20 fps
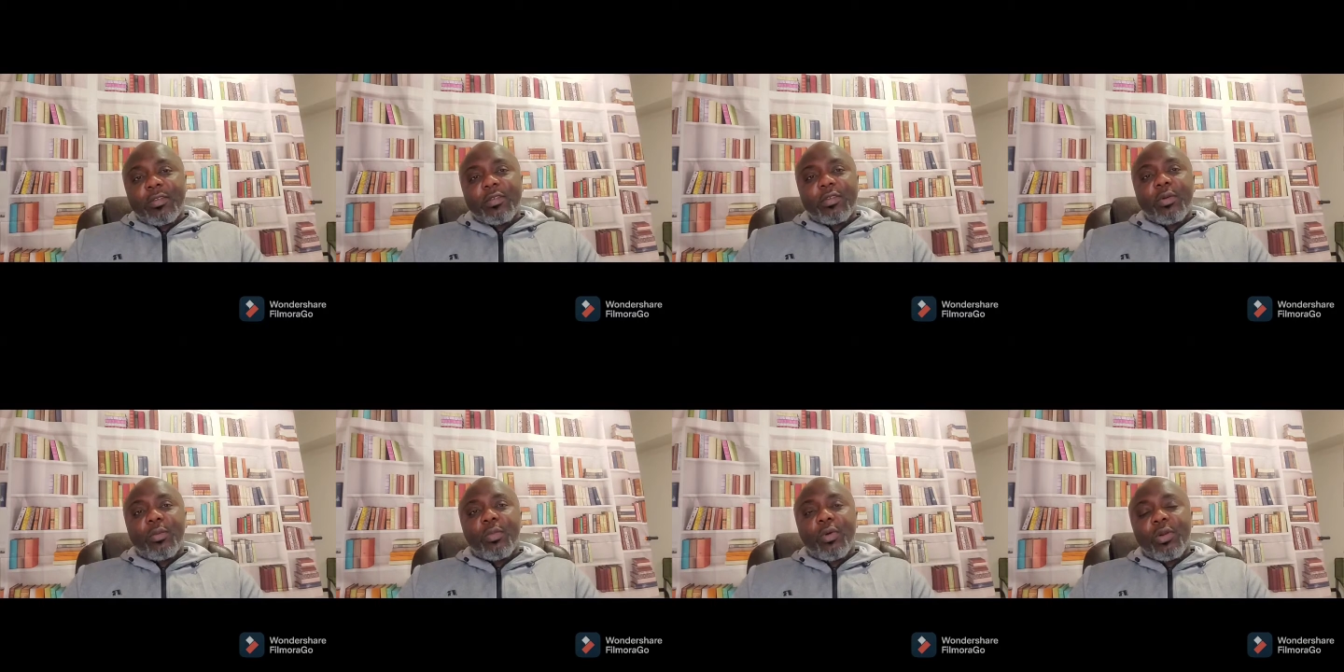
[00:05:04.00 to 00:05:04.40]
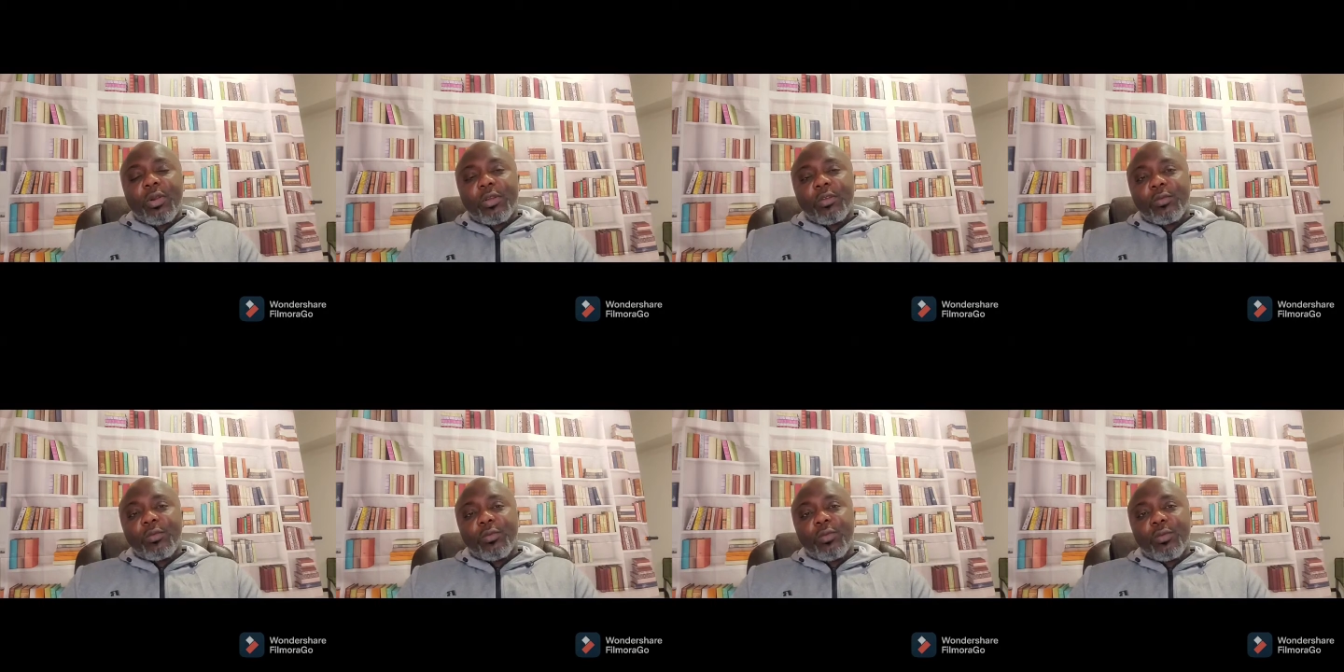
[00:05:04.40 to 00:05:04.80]
in a
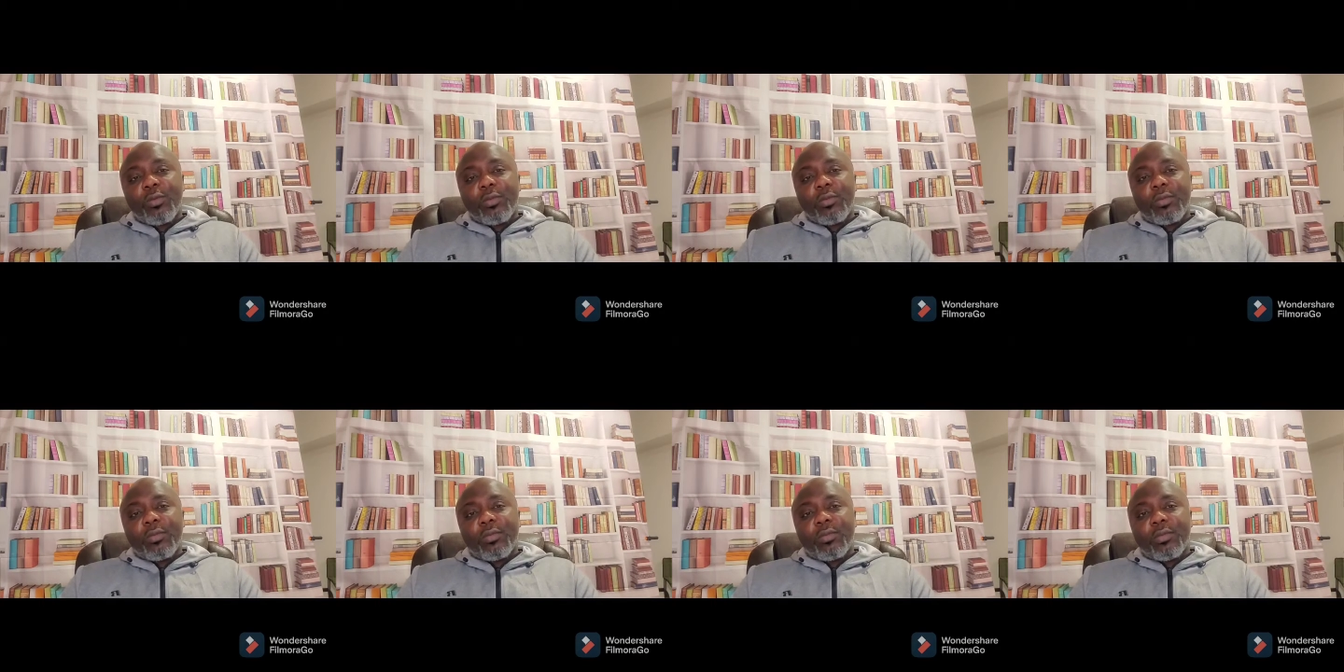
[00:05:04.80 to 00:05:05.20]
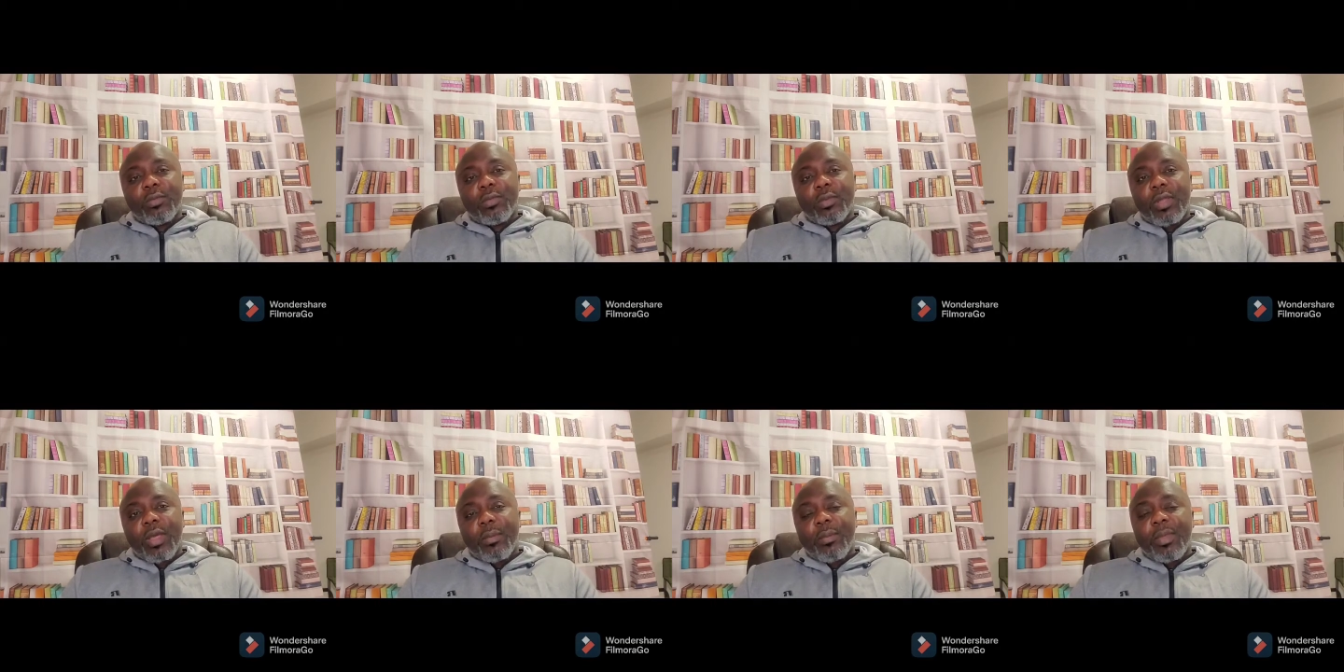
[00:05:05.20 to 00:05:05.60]
mother's womb,
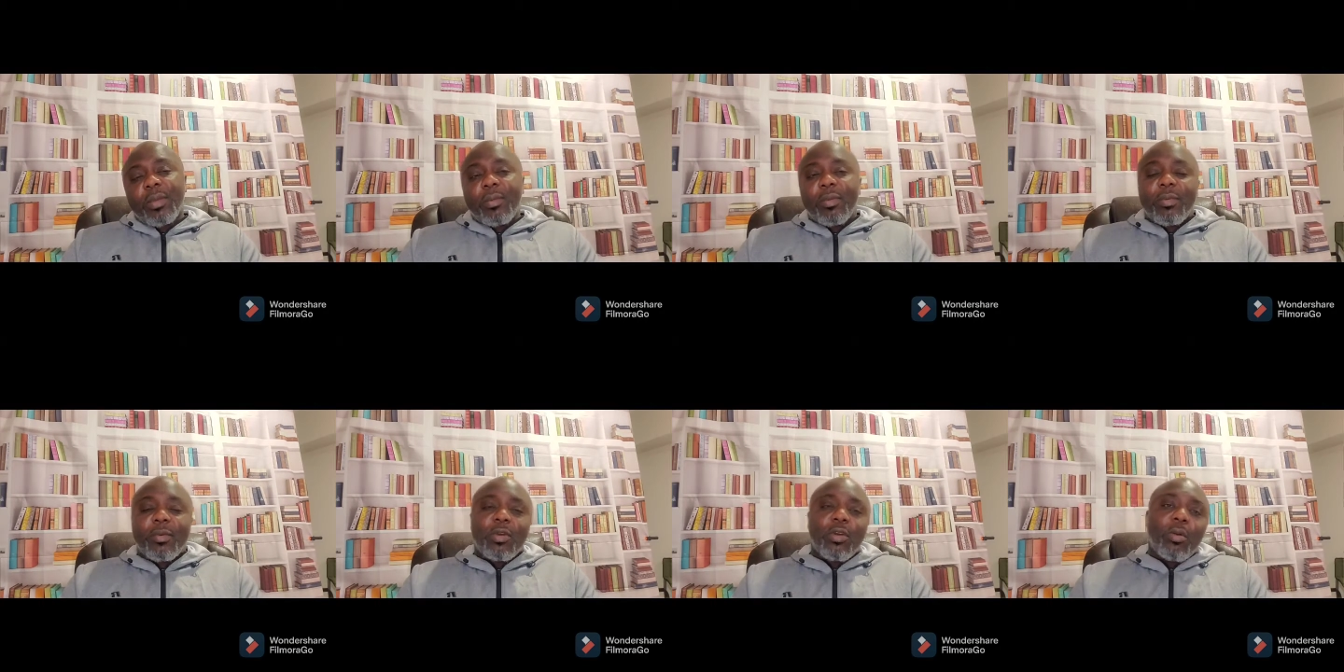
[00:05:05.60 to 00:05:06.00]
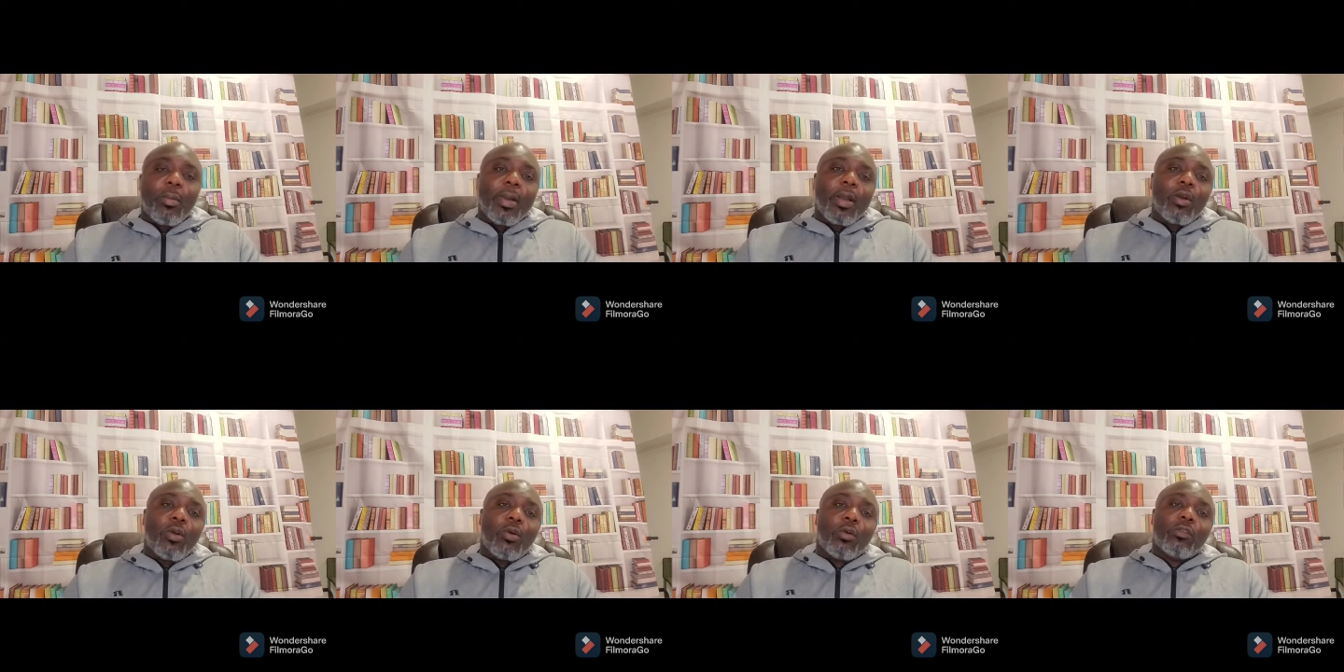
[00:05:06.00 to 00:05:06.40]
that baby become
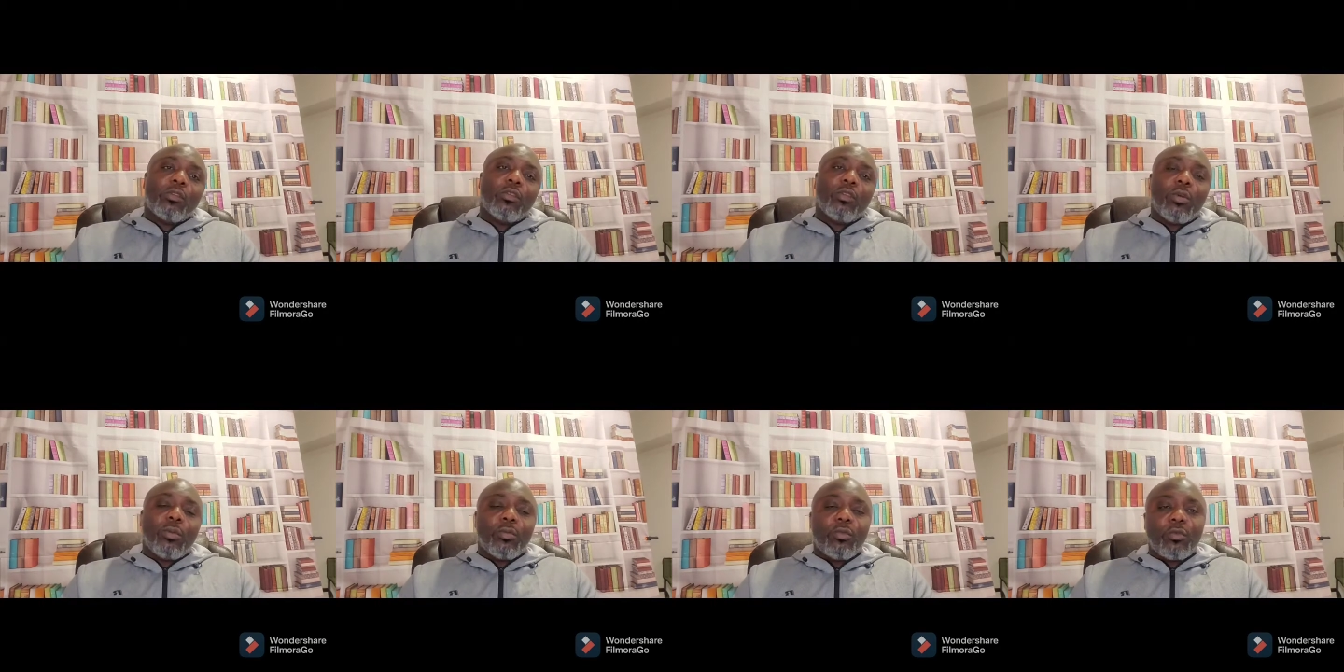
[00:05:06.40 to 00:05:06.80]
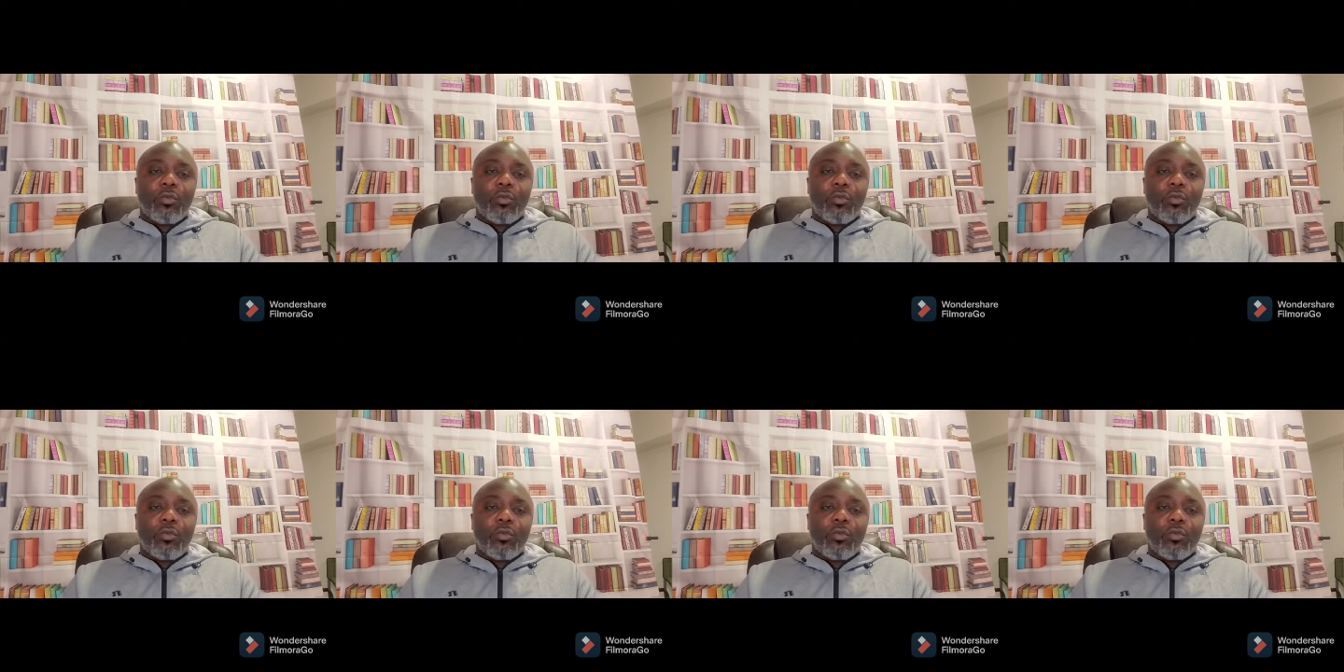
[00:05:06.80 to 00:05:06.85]
accustomed